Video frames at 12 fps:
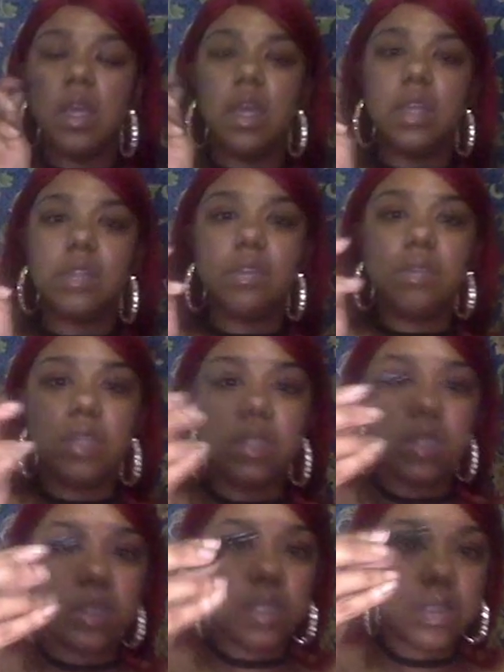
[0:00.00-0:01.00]
So this is
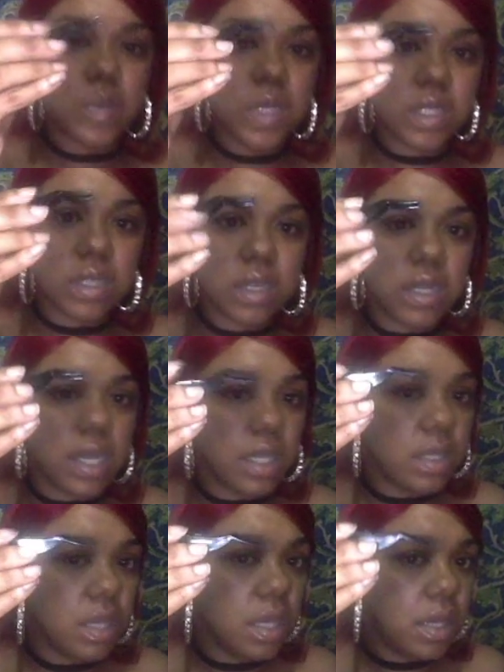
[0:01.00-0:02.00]
the tweezer. I
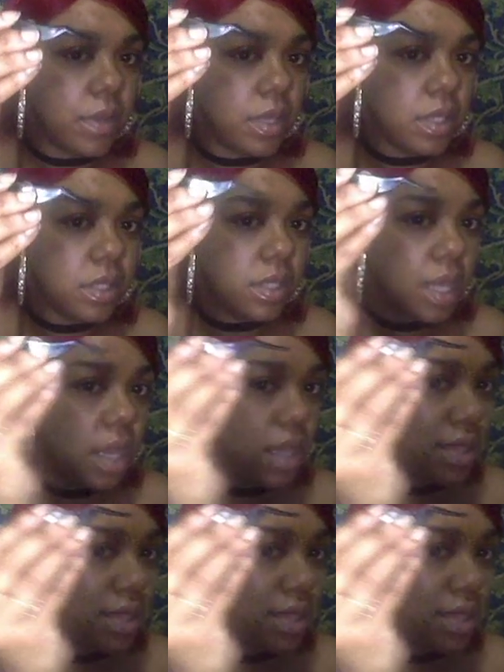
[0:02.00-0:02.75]
thought it's not